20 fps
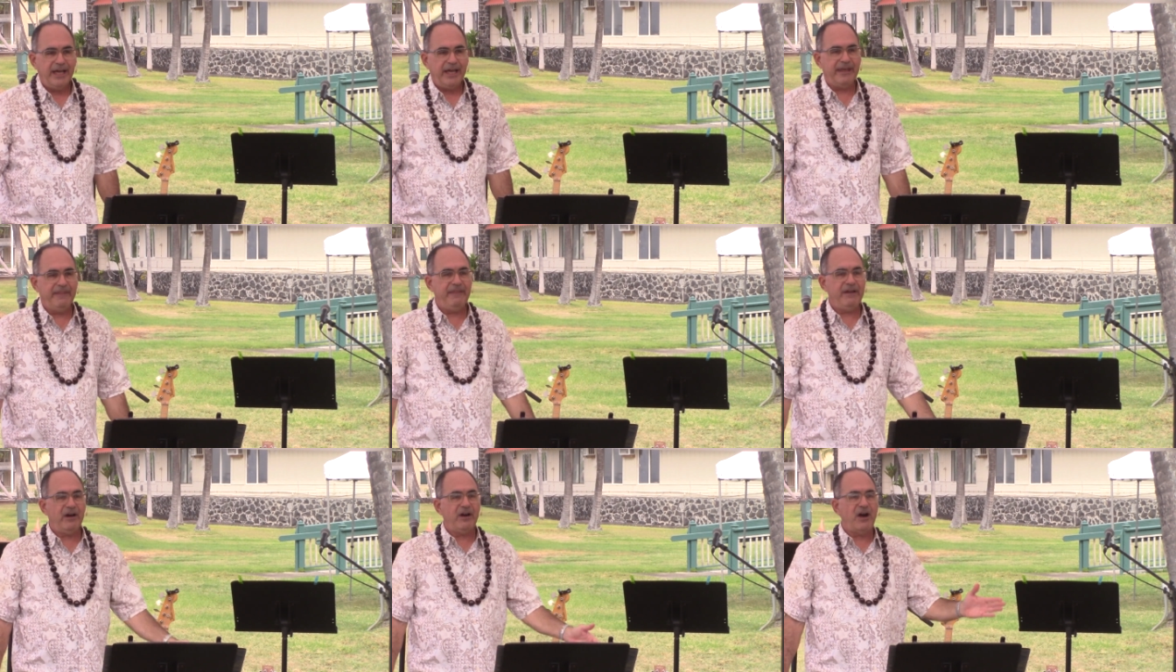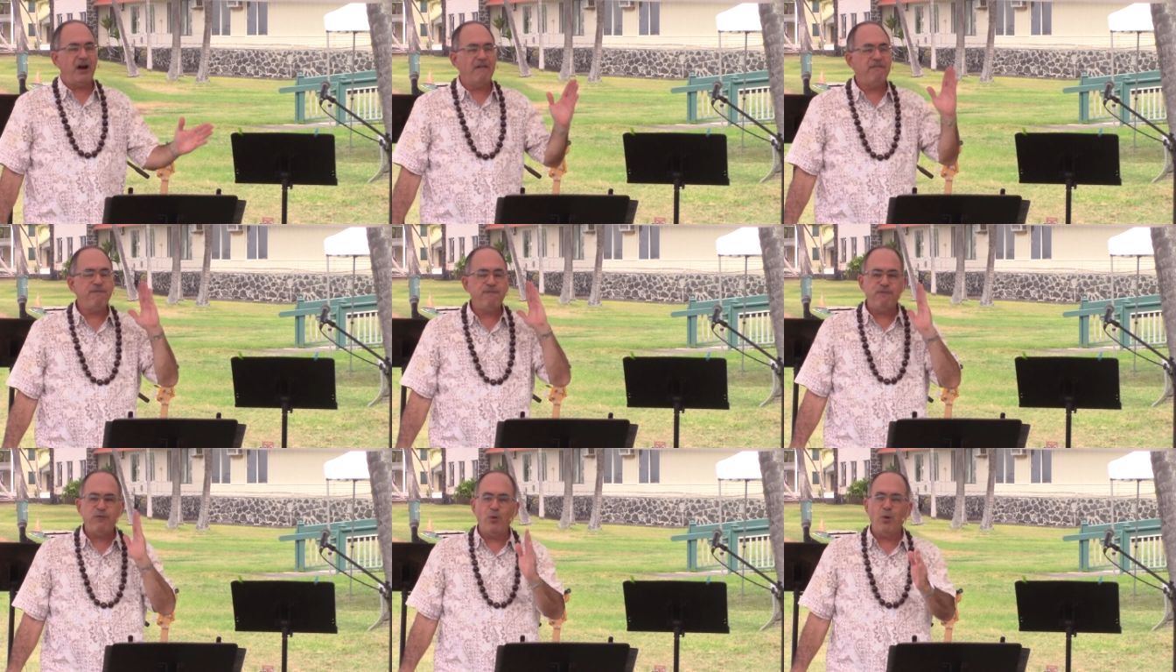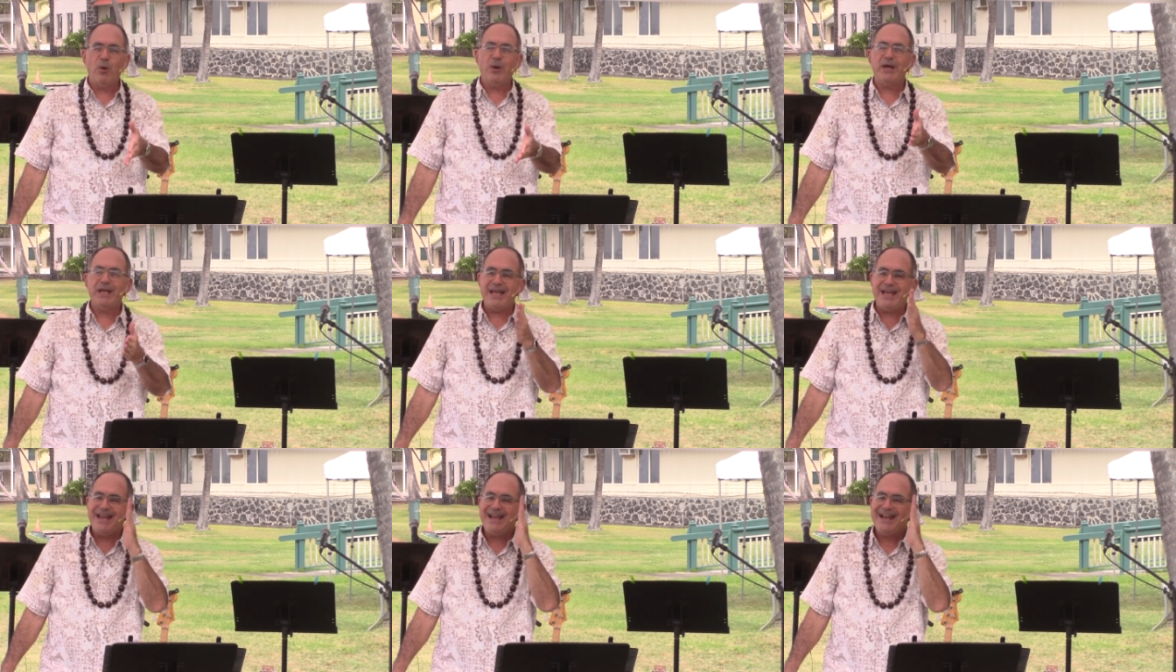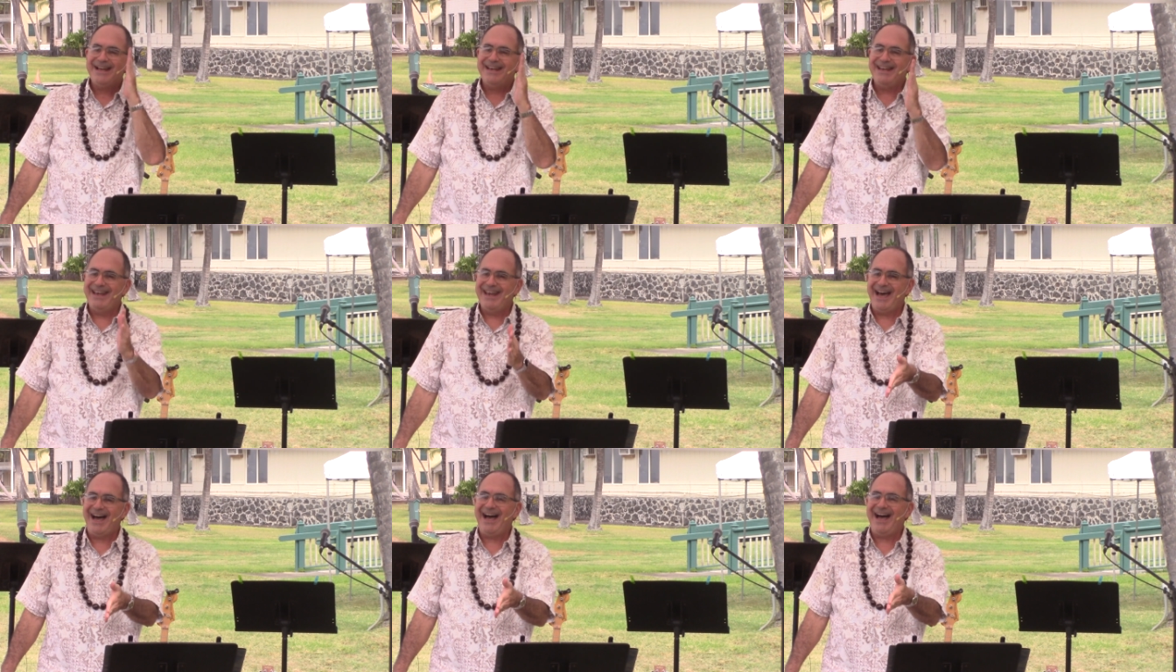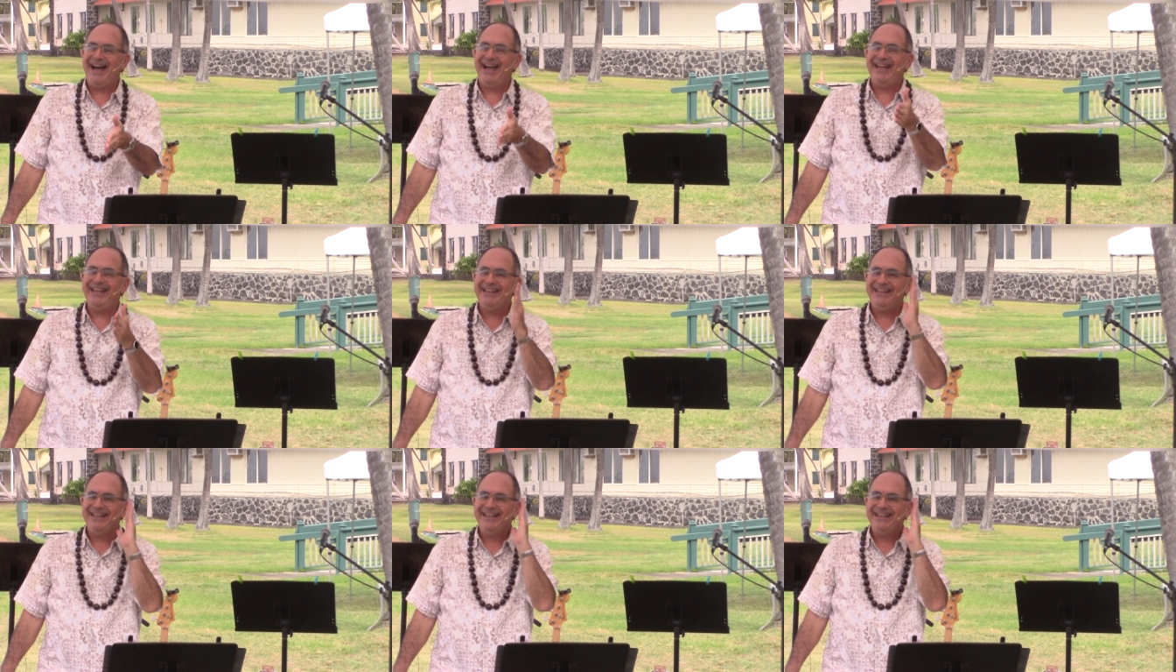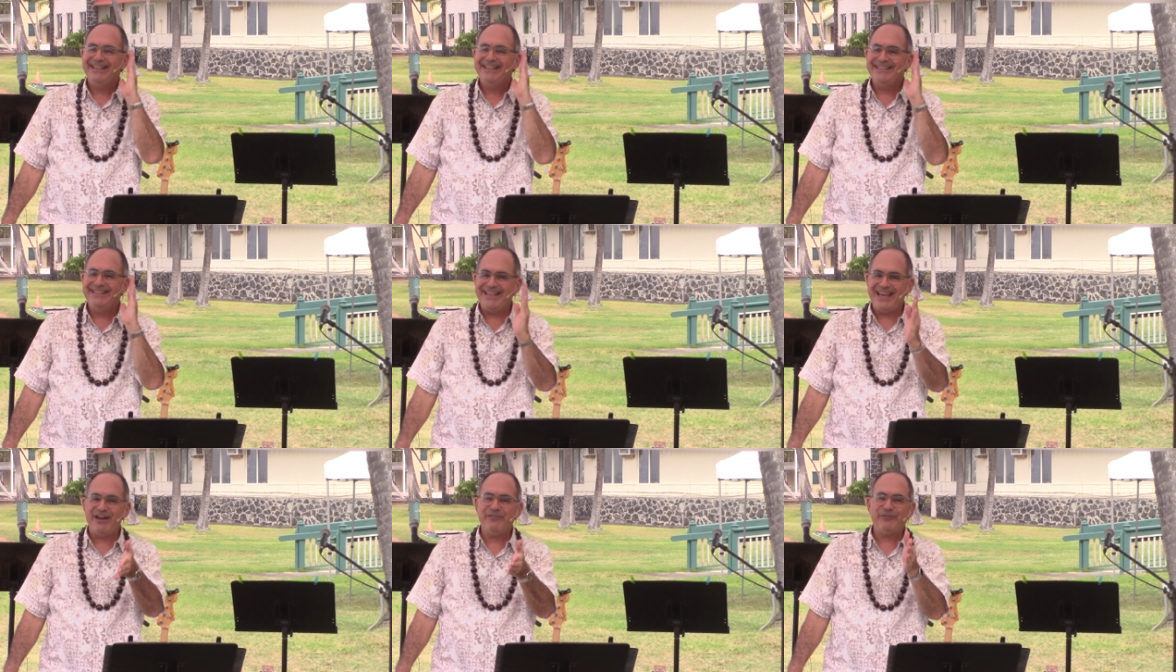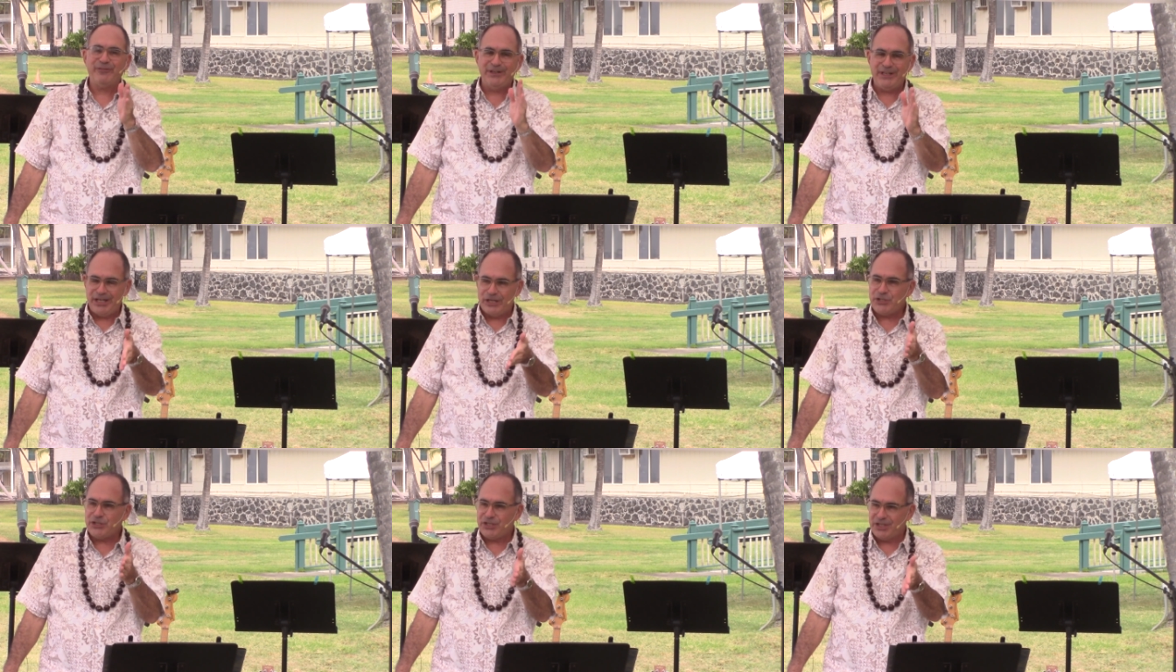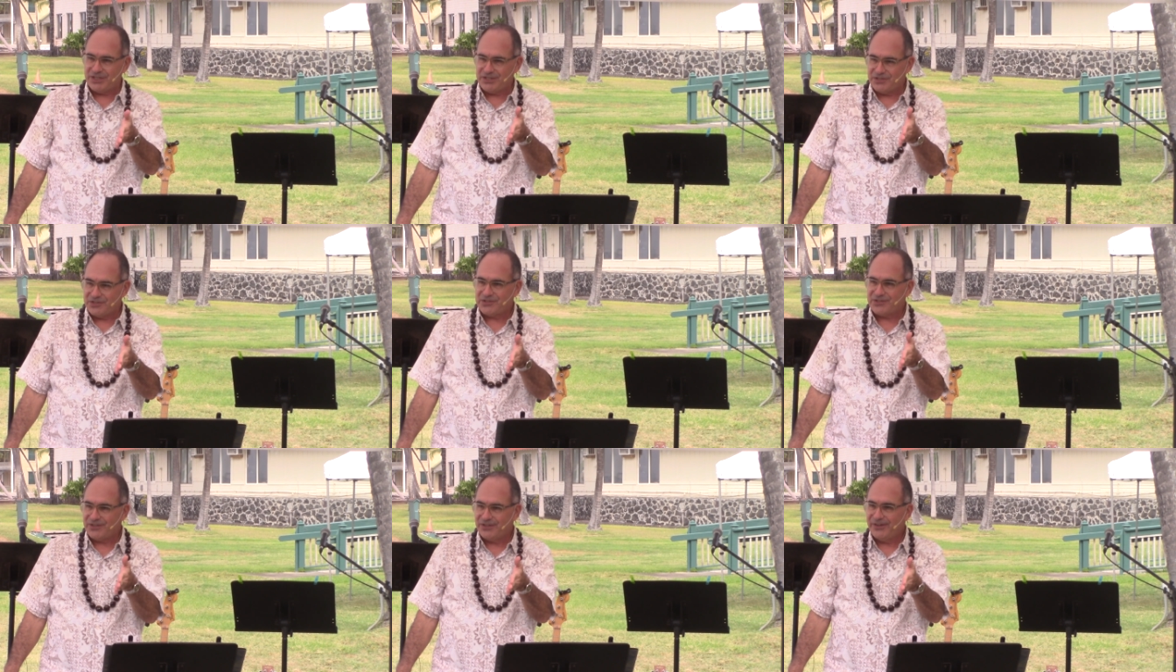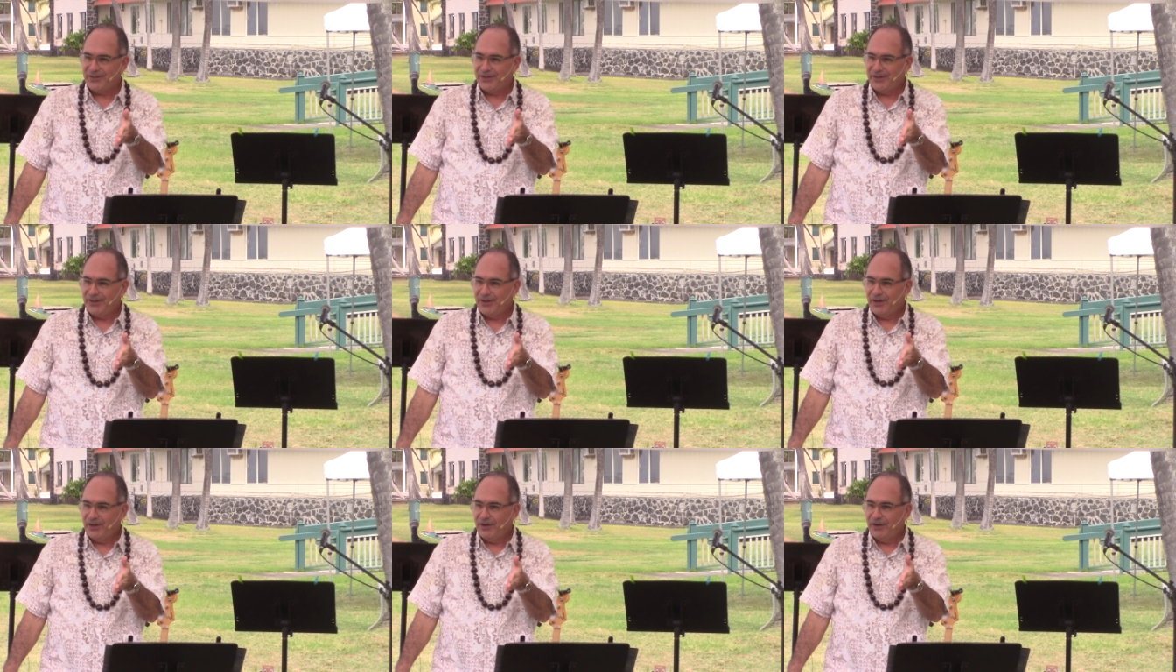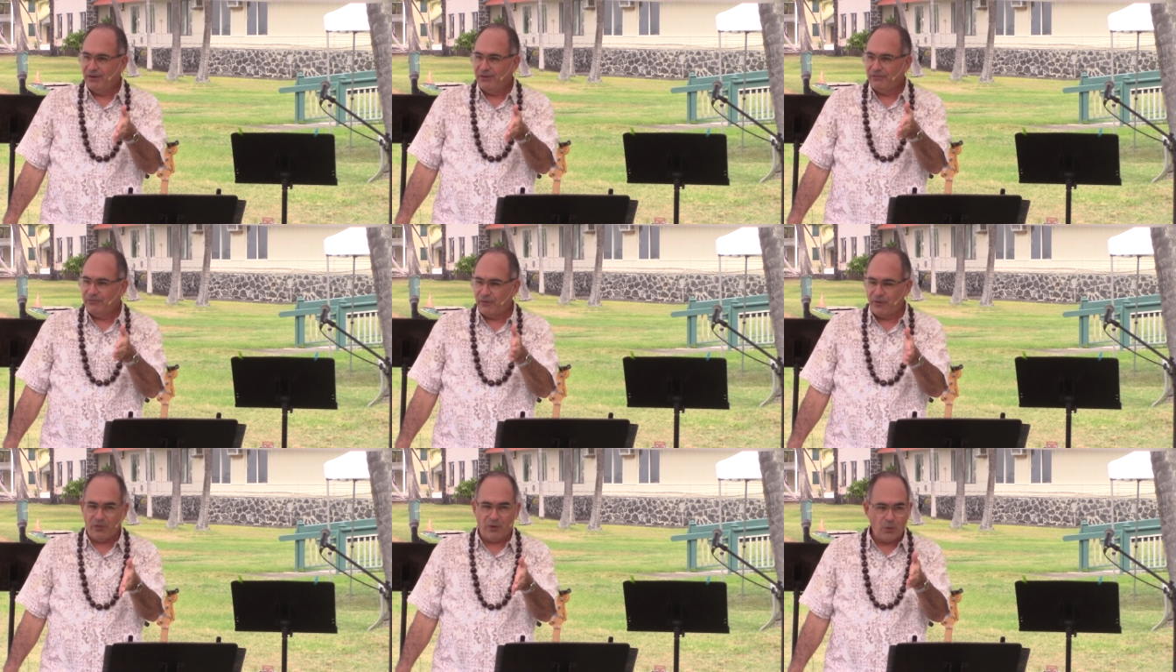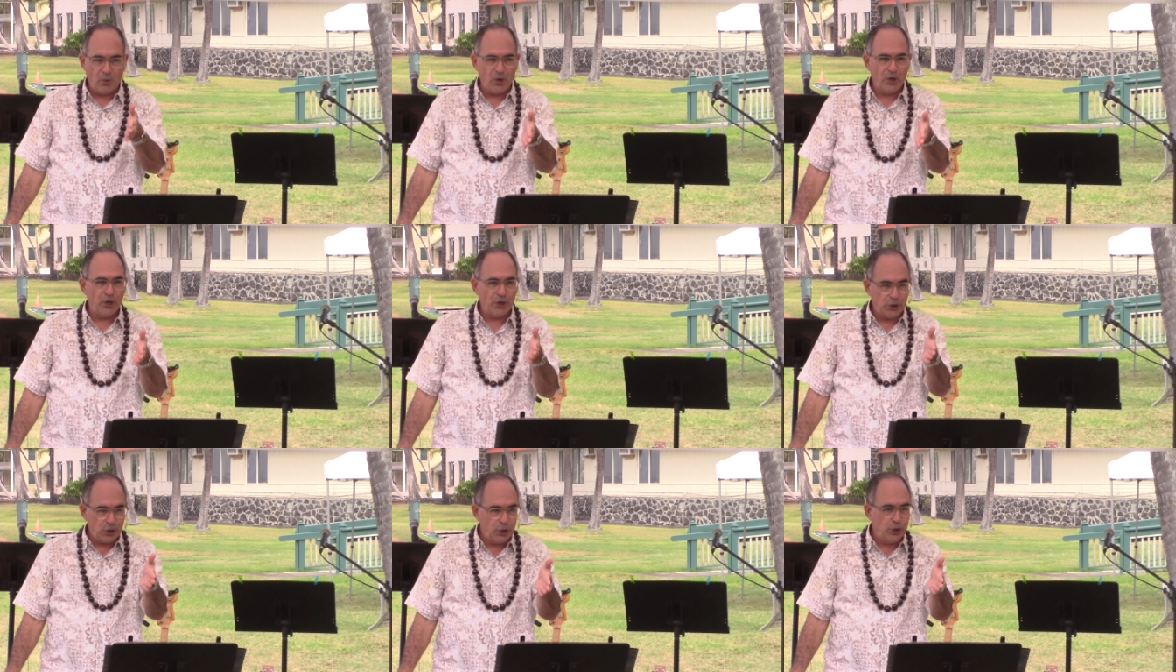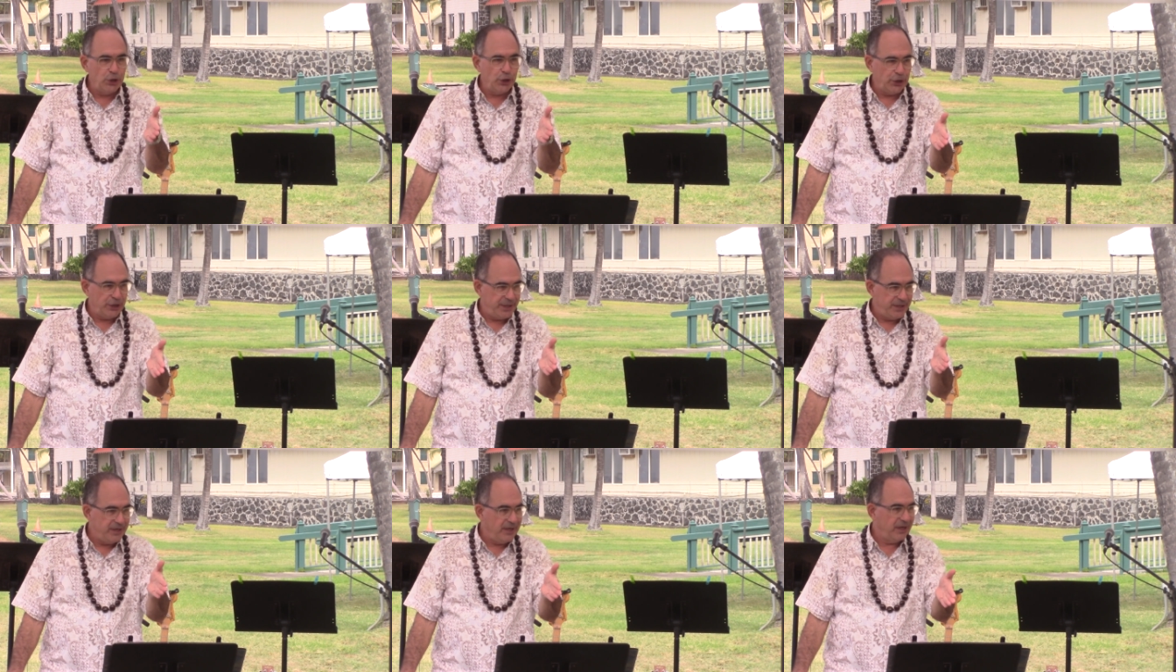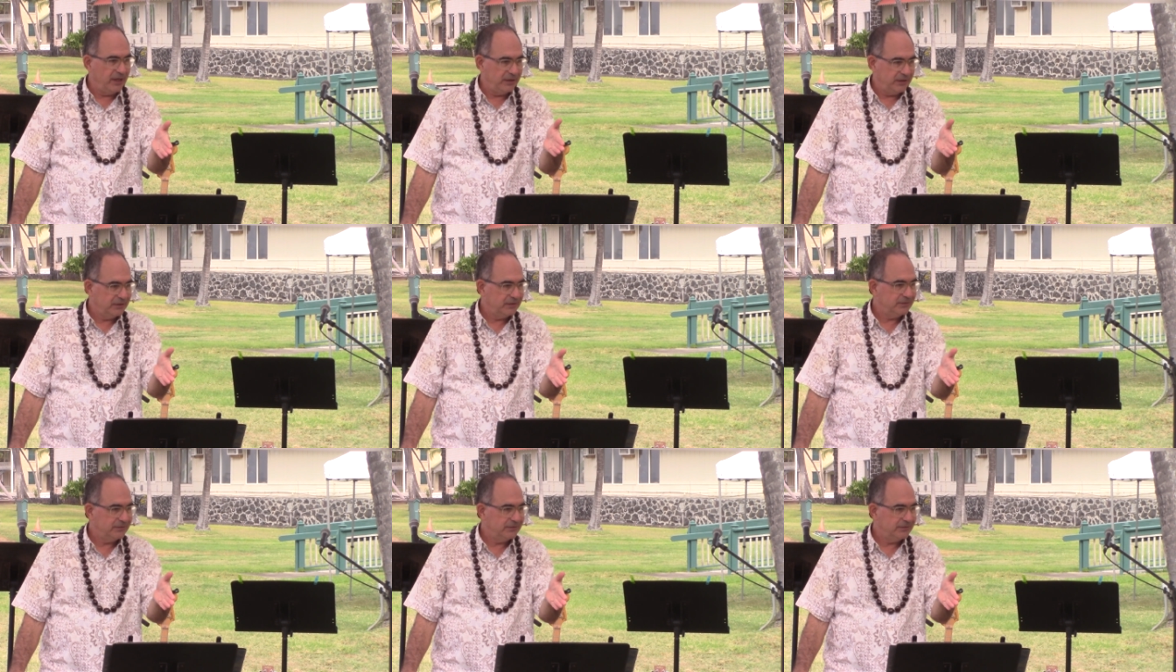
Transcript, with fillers: and there are 49 definitions for the word good